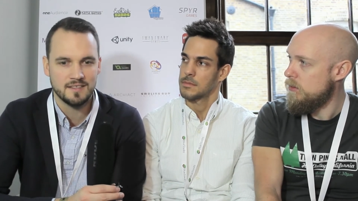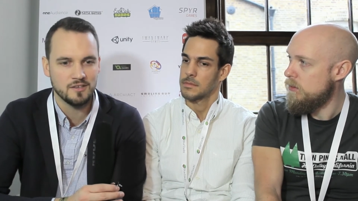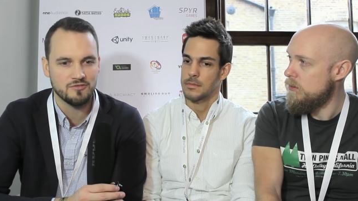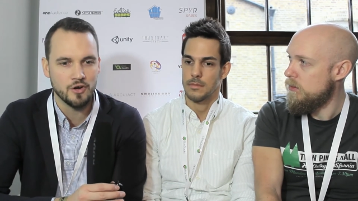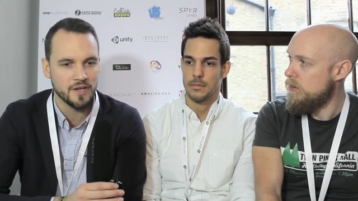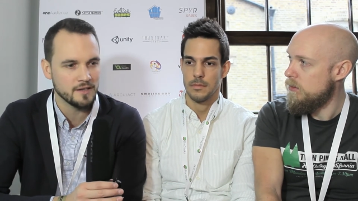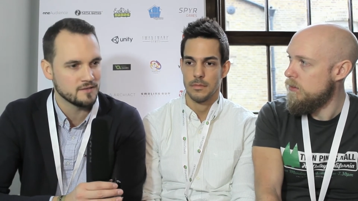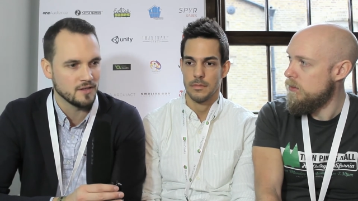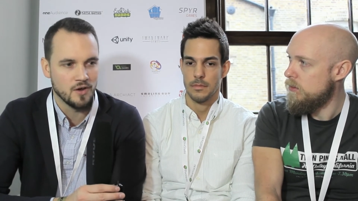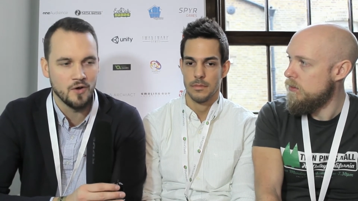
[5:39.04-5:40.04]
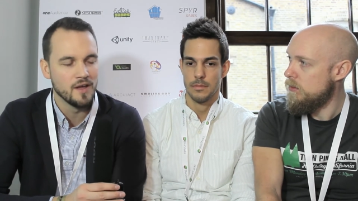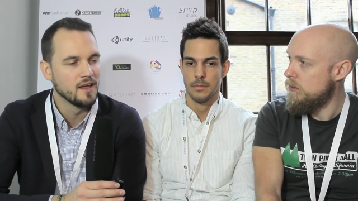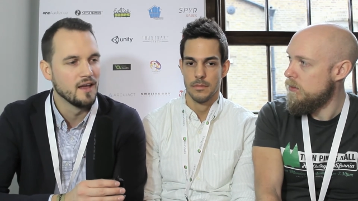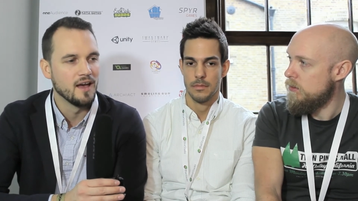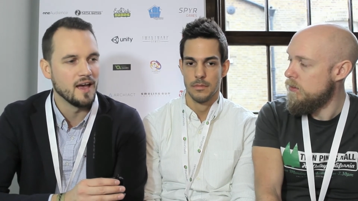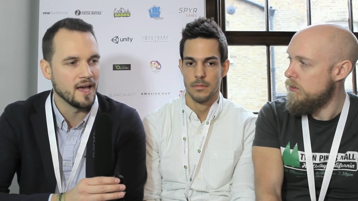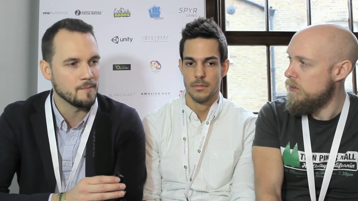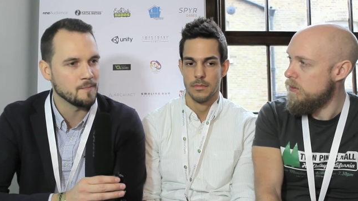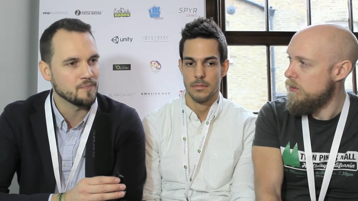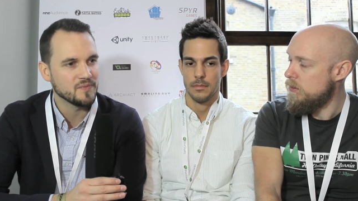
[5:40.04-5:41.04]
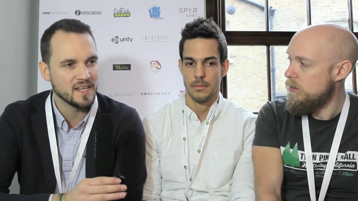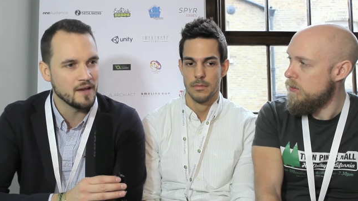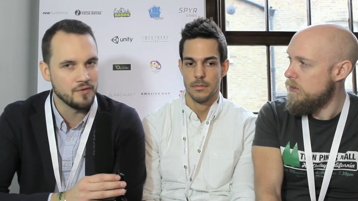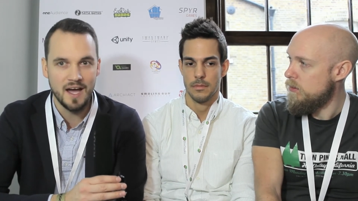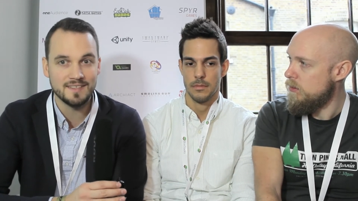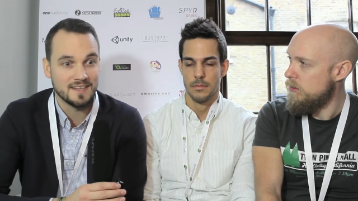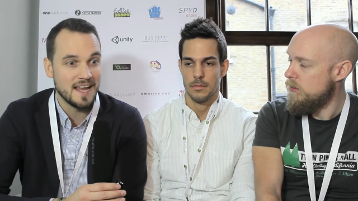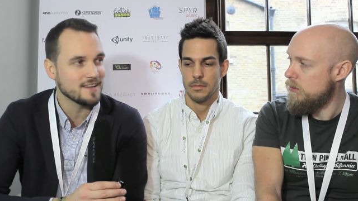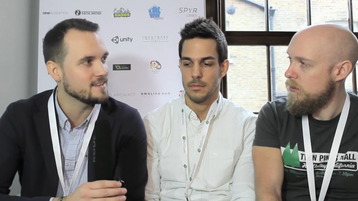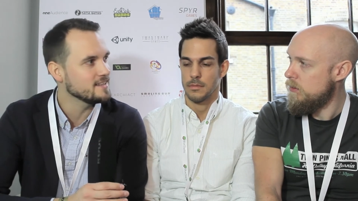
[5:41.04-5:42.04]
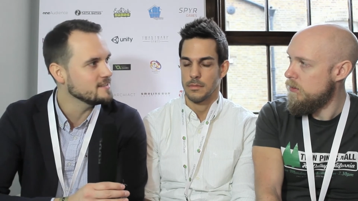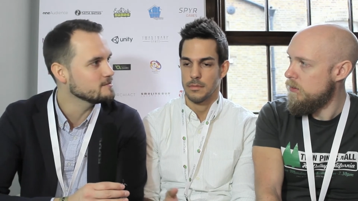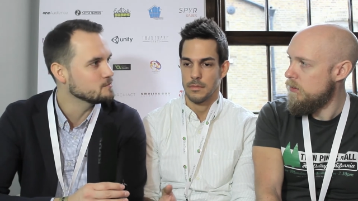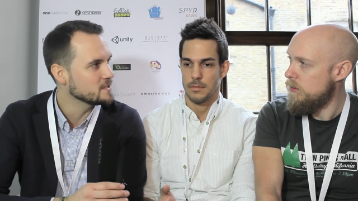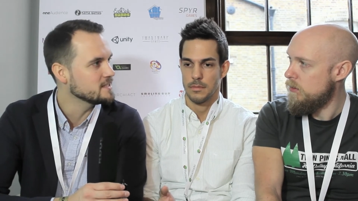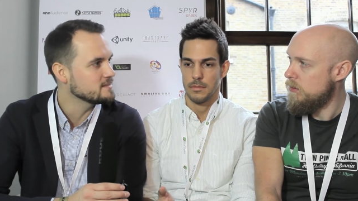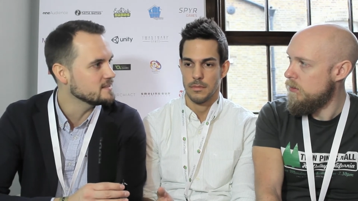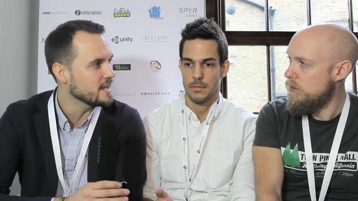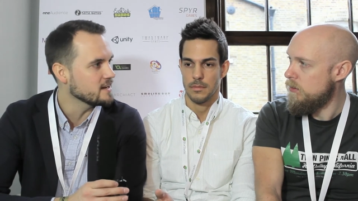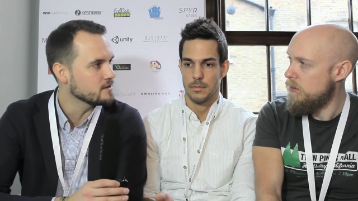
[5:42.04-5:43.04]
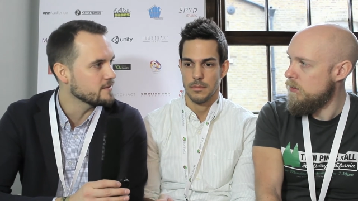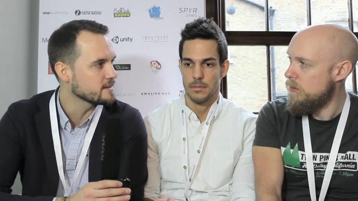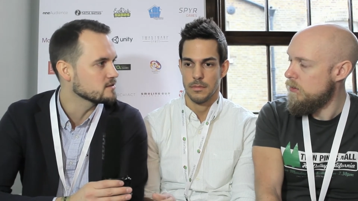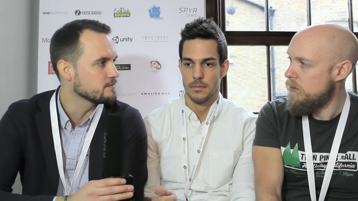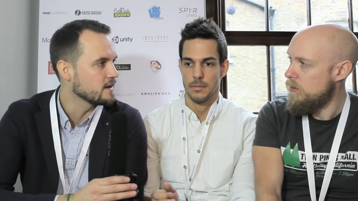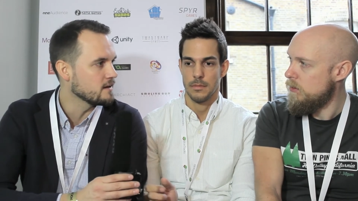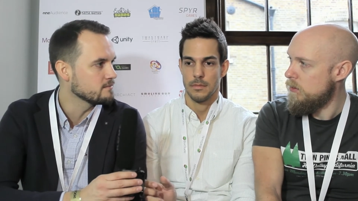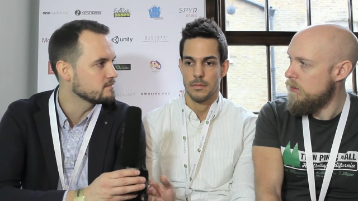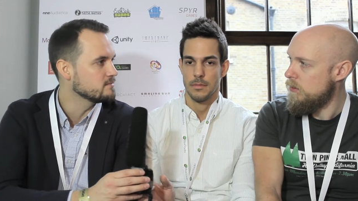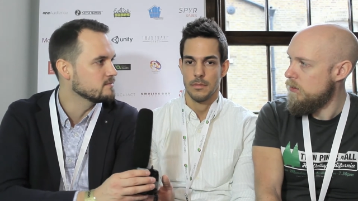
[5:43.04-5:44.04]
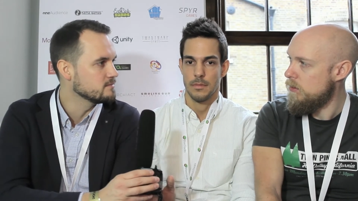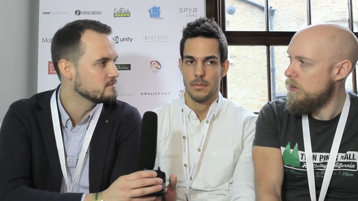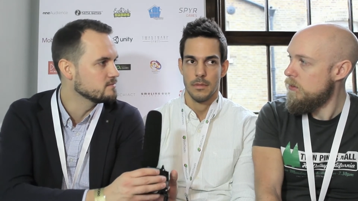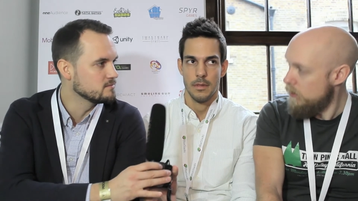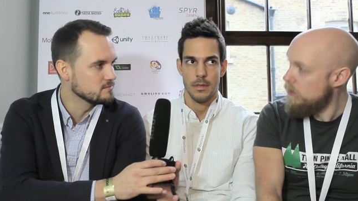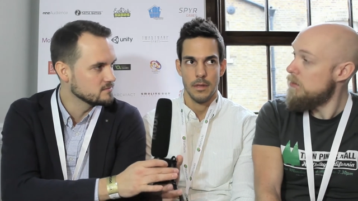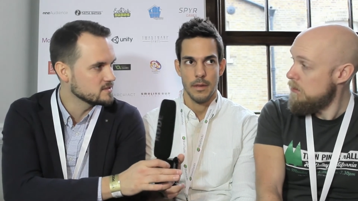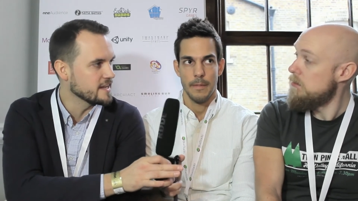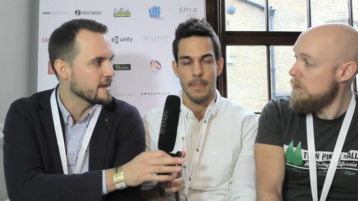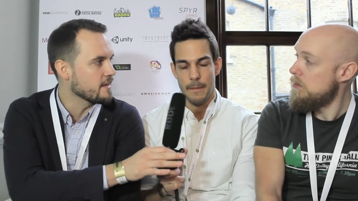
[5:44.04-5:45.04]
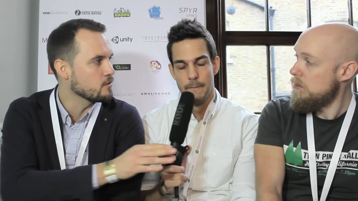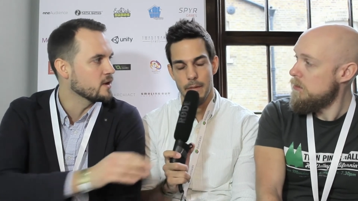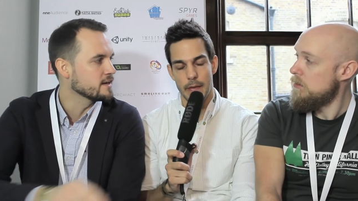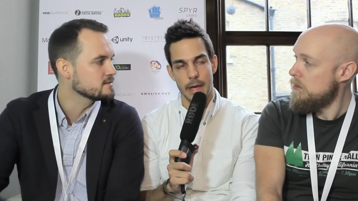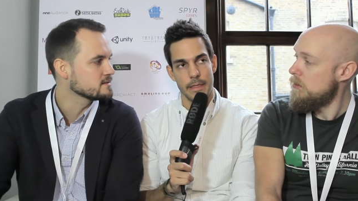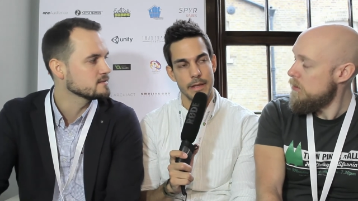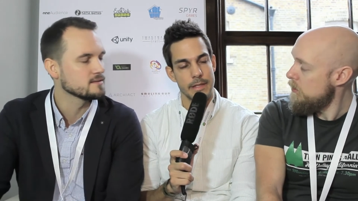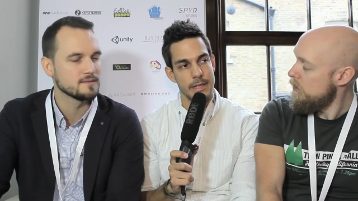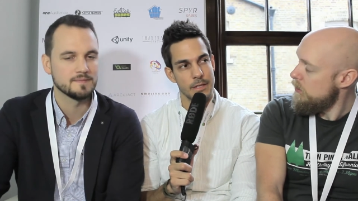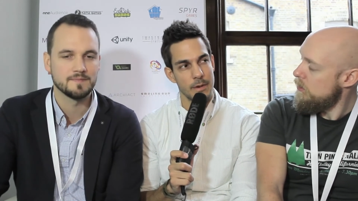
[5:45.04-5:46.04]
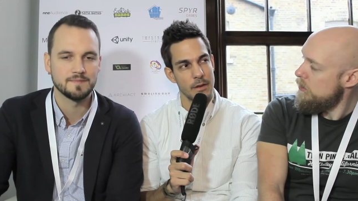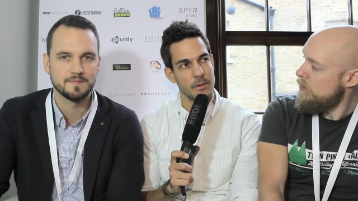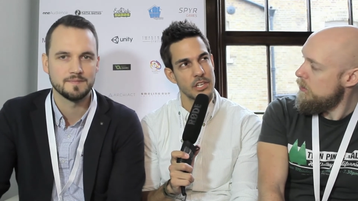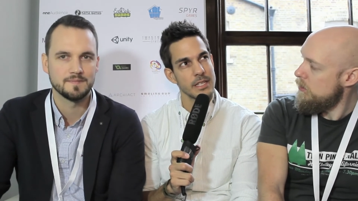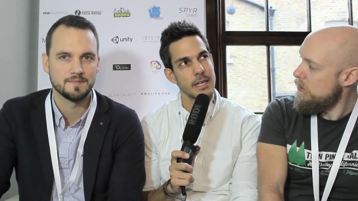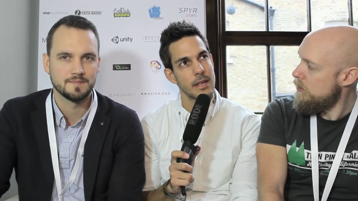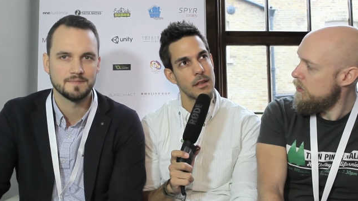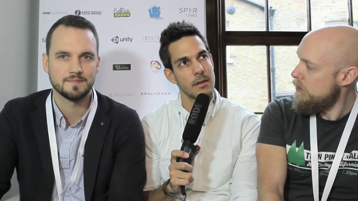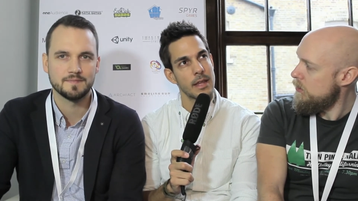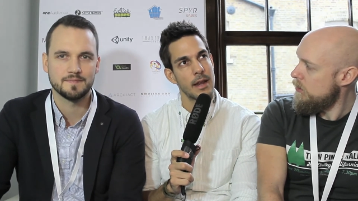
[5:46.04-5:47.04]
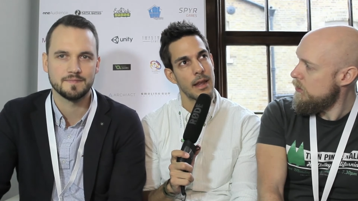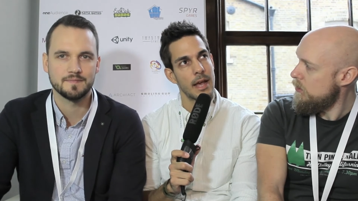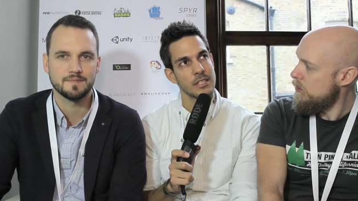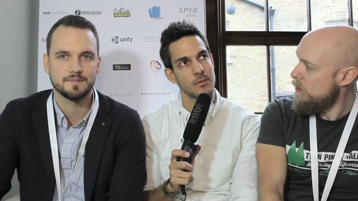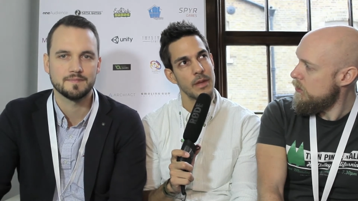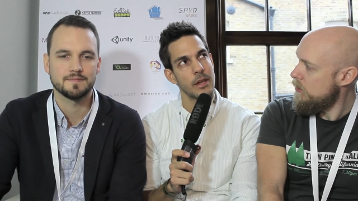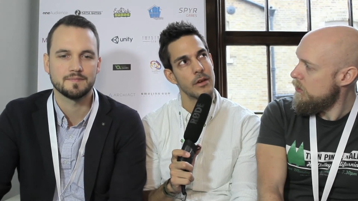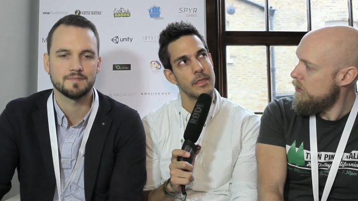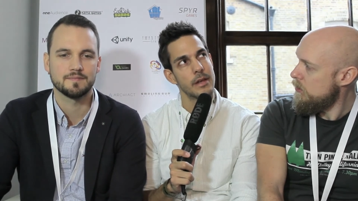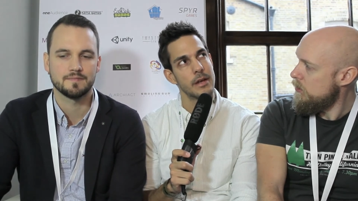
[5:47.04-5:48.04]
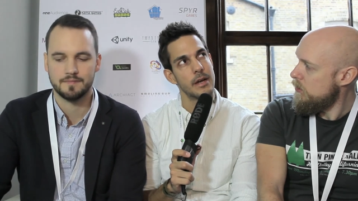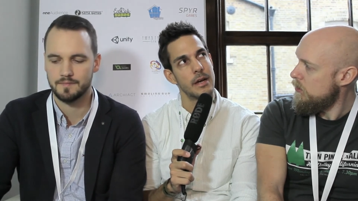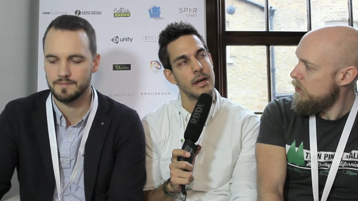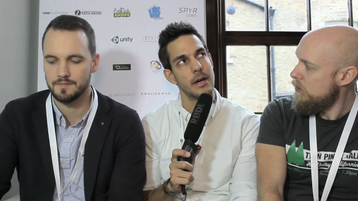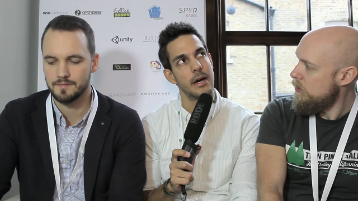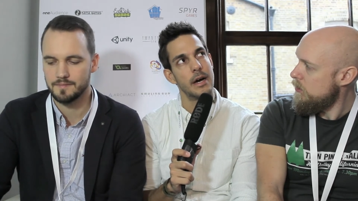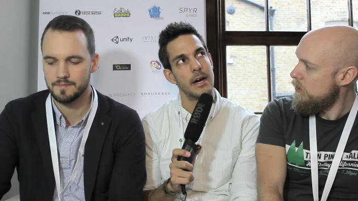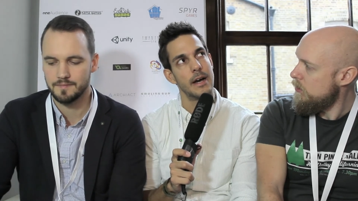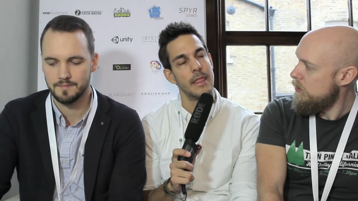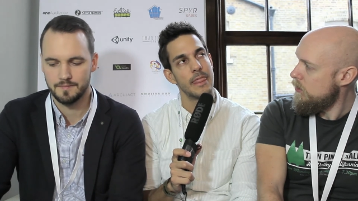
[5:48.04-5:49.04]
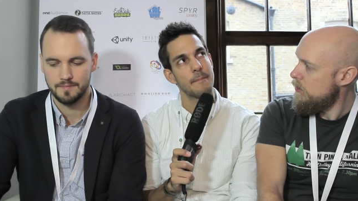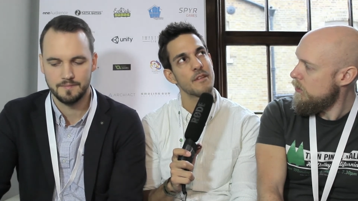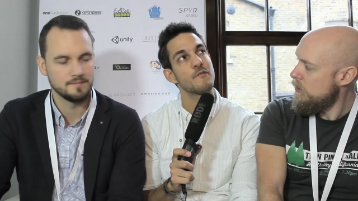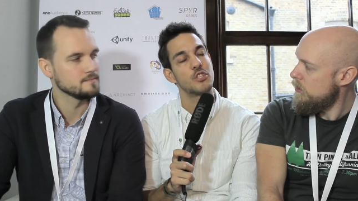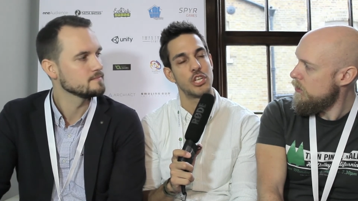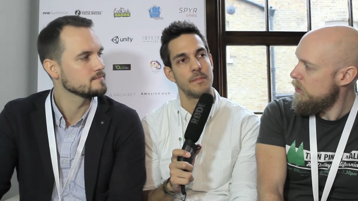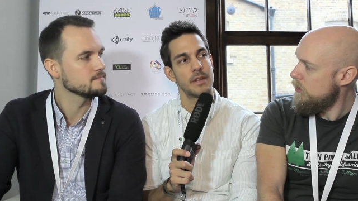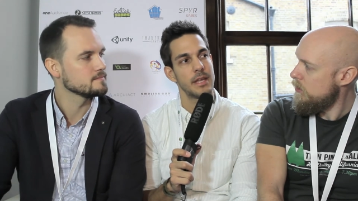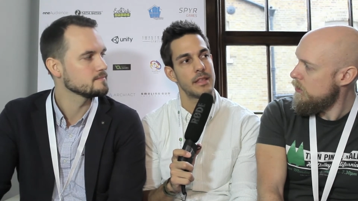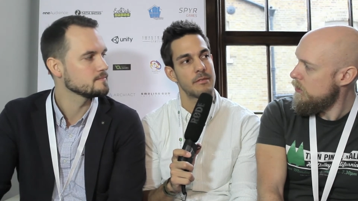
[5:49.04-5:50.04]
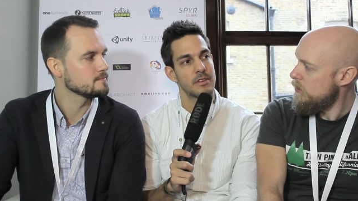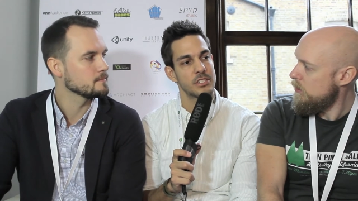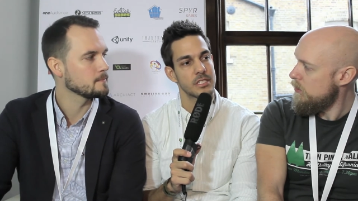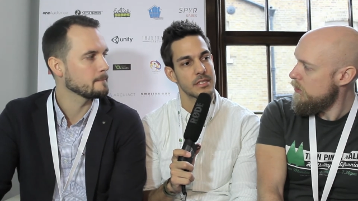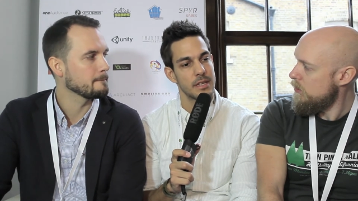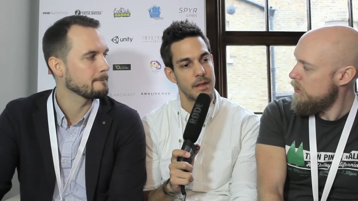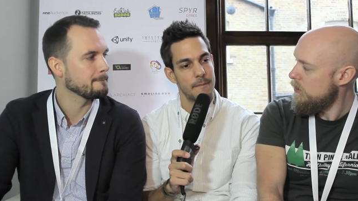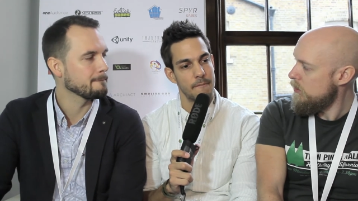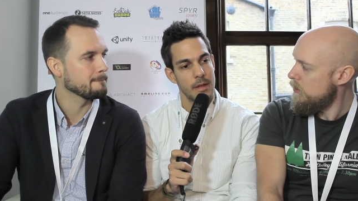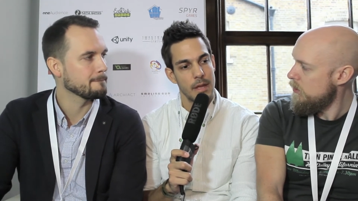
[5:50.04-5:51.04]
Speaker 1: still growing. So um, yeah, for us, luckily, we didn't see any effects so far saying
Speaker 2: otherwise. Yeah, that, that's right. We just had a look last week on the uh, numbers for Germany. They were just um,